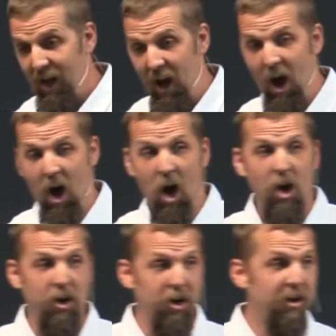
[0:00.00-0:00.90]
a
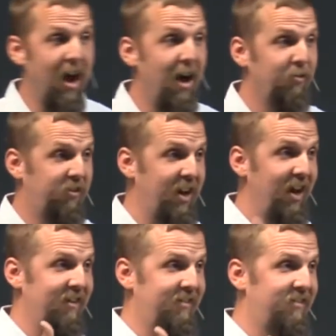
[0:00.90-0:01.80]
hundred house
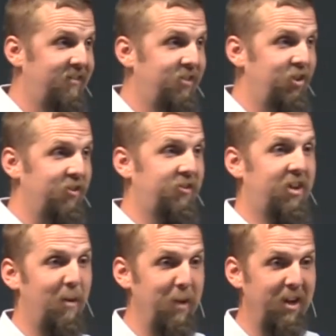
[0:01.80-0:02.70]
guests just
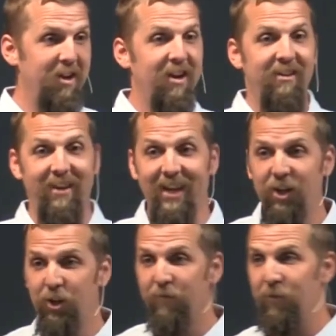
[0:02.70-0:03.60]
coming to
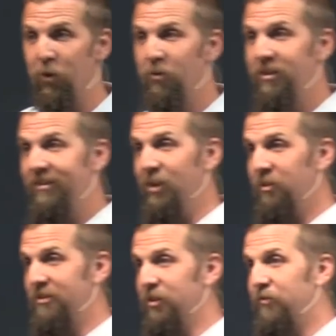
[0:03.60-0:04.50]
eat your food, to see
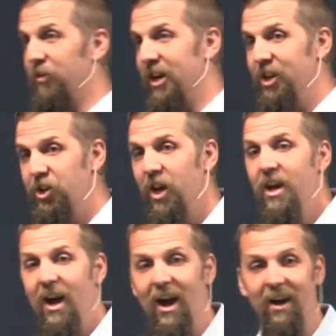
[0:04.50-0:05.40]
what's in the fridge,
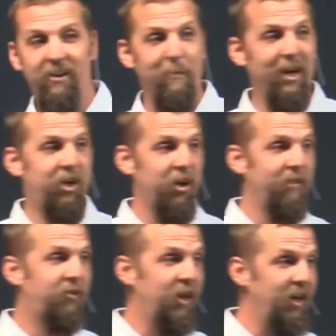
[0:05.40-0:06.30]
uh, to make sure
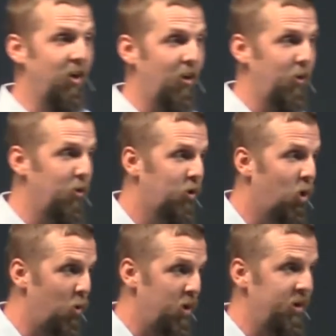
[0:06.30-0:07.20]
you've cleaned all the little
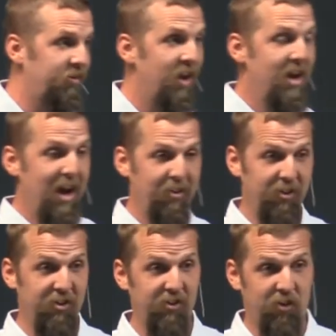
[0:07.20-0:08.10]
corners. And
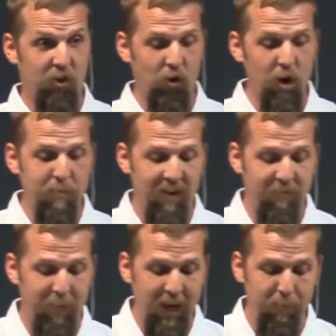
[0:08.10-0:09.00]
there's this group
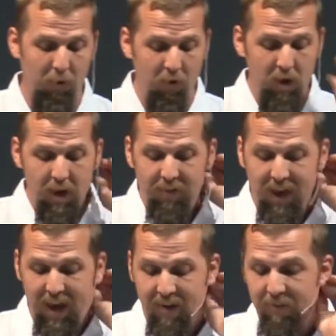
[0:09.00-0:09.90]
of people
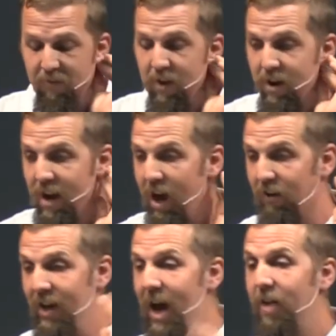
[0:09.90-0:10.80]
that have now
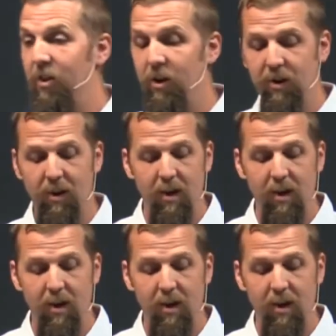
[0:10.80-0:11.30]
gathered.